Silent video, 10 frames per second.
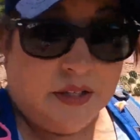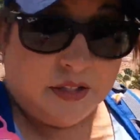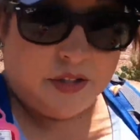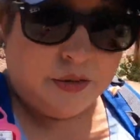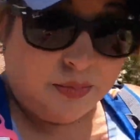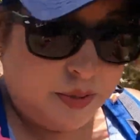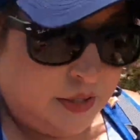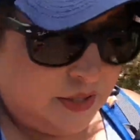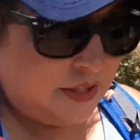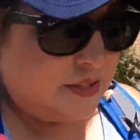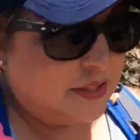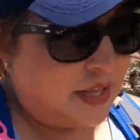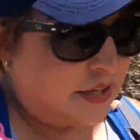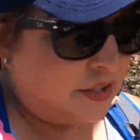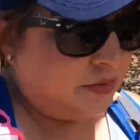loop, this is
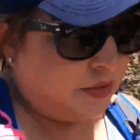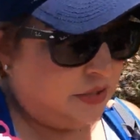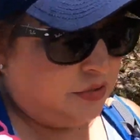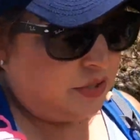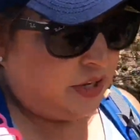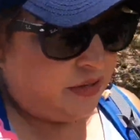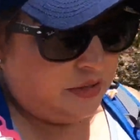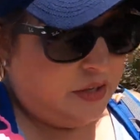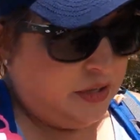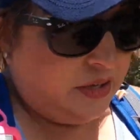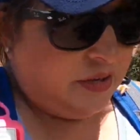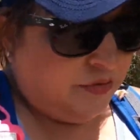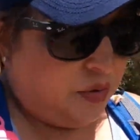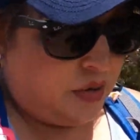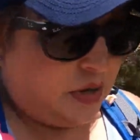actually a really good trail
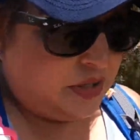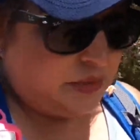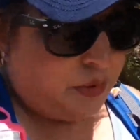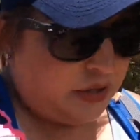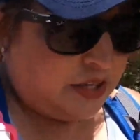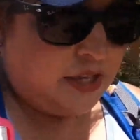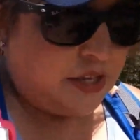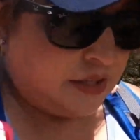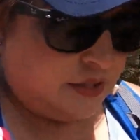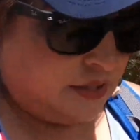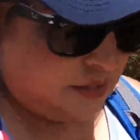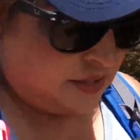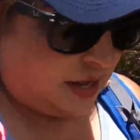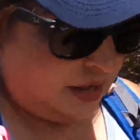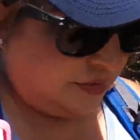for small kids and
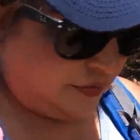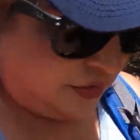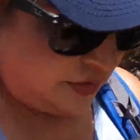stuff.